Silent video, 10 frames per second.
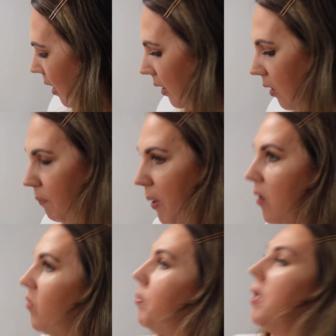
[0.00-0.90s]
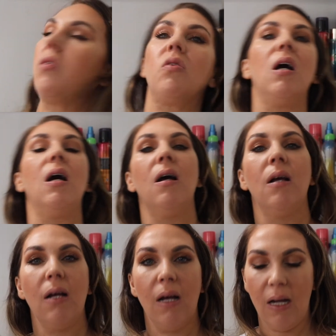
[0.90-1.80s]
Little bit of blusher,
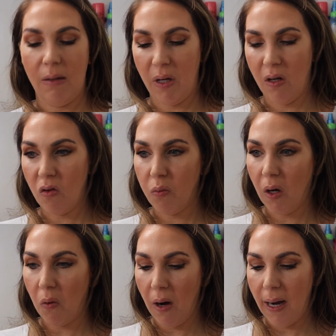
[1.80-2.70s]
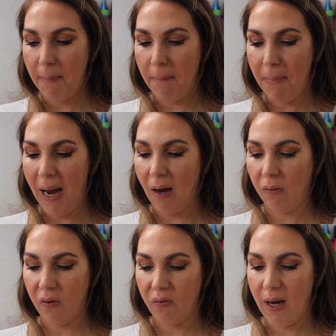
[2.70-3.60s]
because we're quite matte
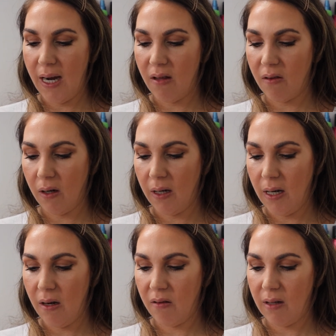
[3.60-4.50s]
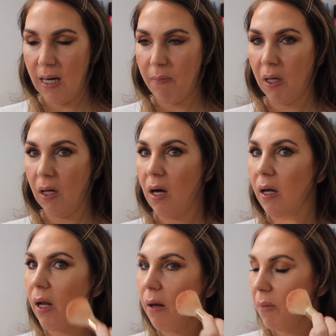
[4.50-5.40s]
on the face, I'm going to use the
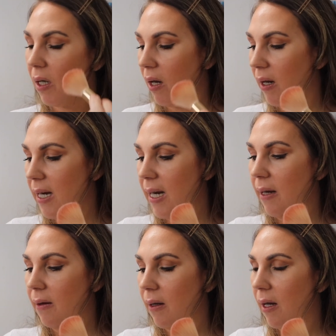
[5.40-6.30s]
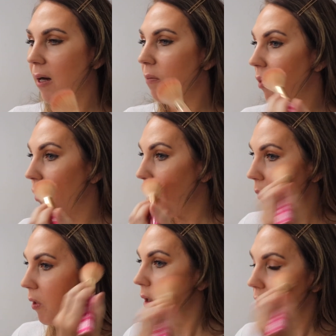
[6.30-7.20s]
Milani
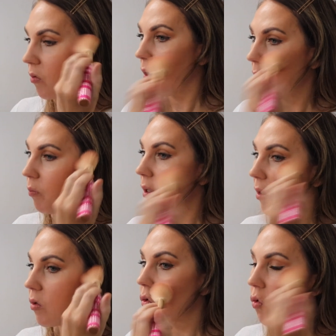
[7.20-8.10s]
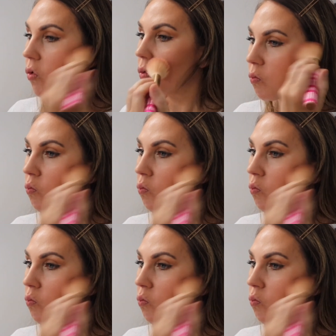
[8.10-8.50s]
Luminoso blush.